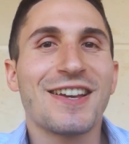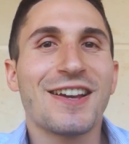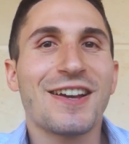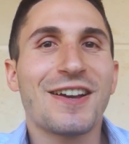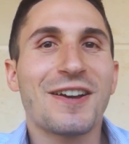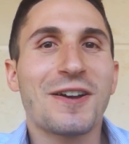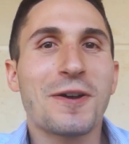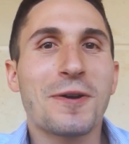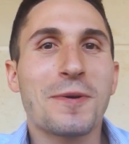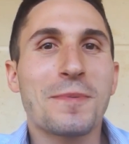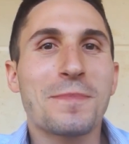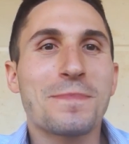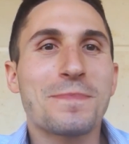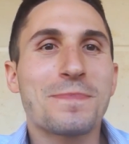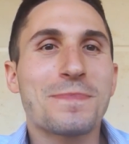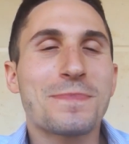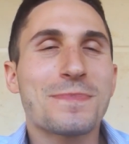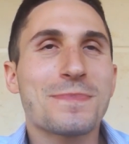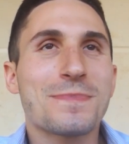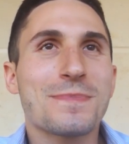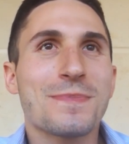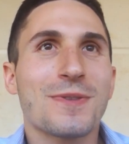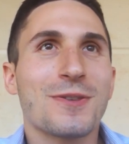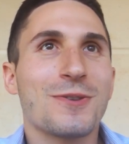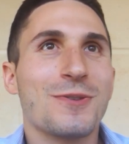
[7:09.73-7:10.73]

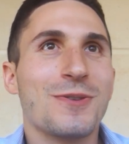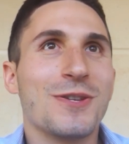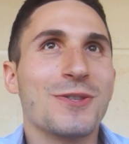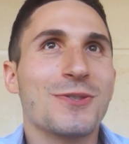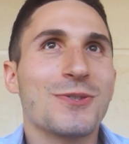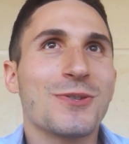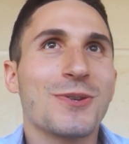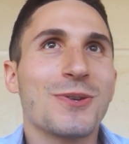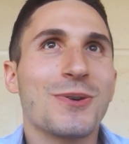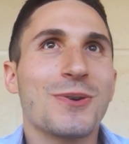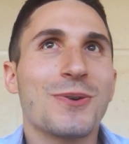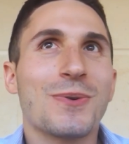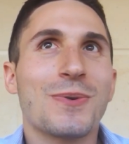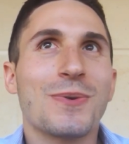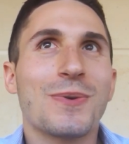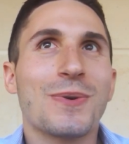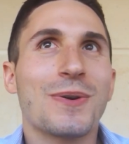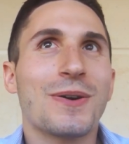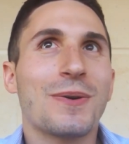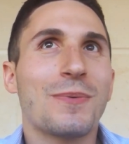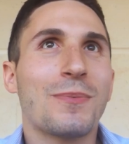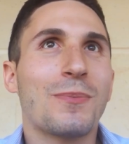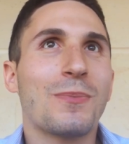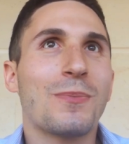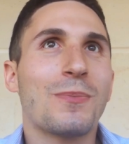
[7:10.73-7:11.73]
You need to know
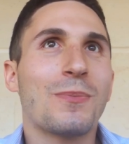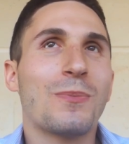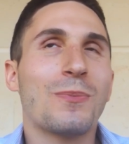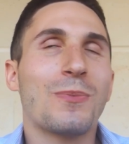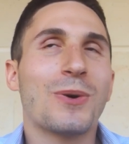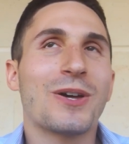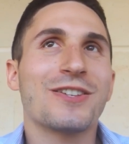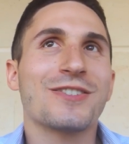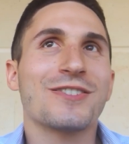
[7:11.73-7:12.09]
what